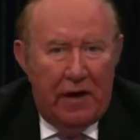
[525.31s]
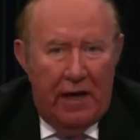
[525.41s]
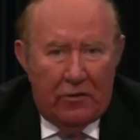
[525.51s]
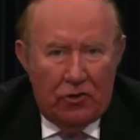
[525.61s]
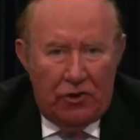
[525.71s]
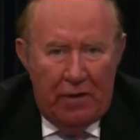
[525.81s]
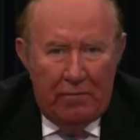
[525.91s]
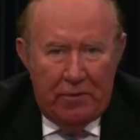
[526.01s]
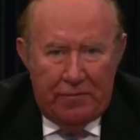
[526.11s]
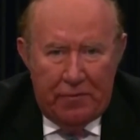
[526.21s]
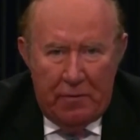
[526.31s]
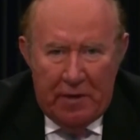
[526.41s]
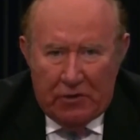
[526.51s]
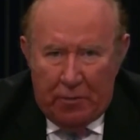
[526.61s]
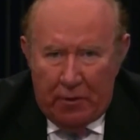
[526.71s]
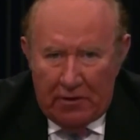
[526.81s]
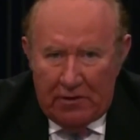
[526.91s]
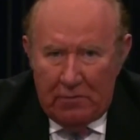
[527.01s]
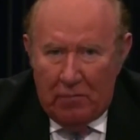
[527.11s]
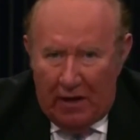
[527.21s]
echo chamber for the
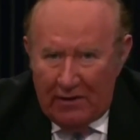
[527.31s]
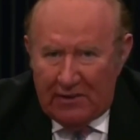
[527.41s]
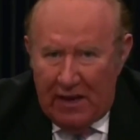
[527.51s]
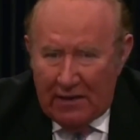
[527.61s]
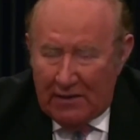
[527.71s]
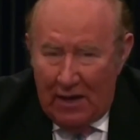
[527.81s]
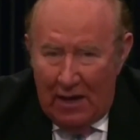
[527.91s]
metropolitan mindset